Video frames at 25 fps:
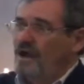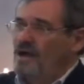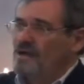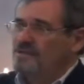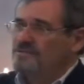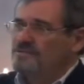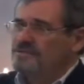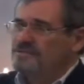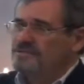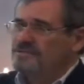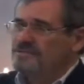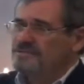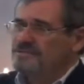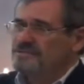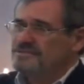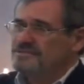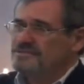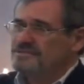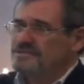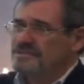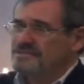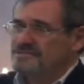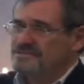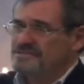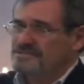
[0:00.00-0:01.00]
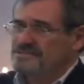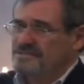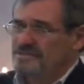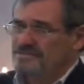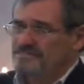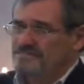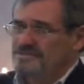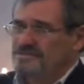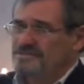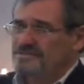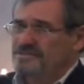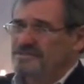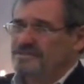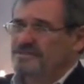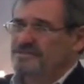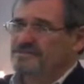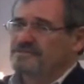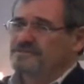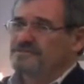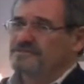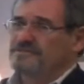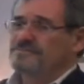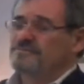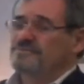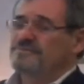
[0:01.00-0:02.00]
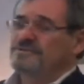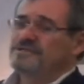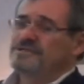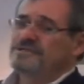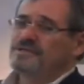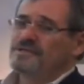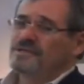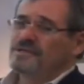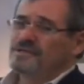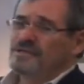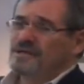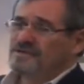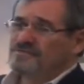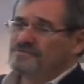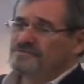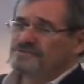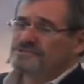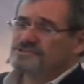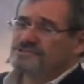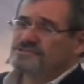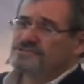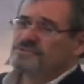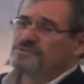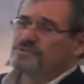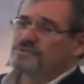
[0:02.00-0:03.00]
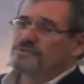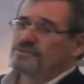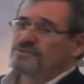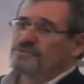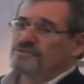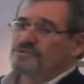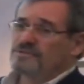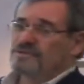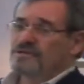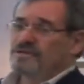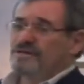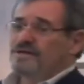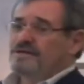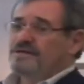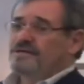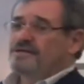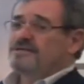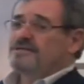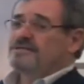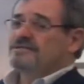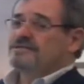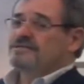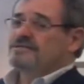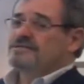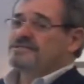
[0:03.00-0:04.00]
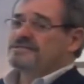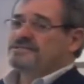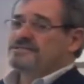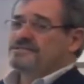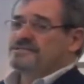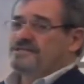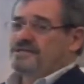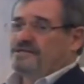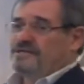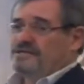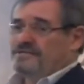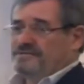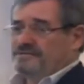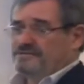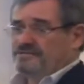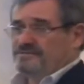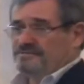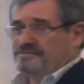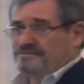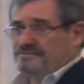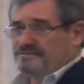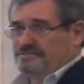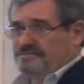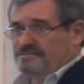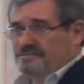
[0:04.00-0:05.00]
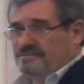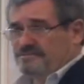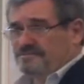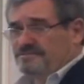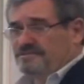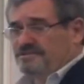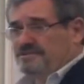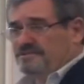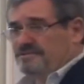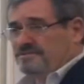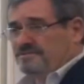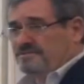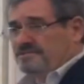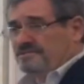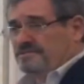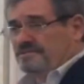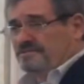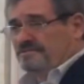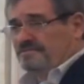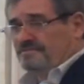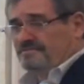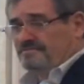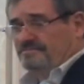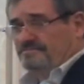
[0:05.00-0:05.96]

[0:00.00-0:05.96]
I want to suggest something else. We cannot restore the state of Syria.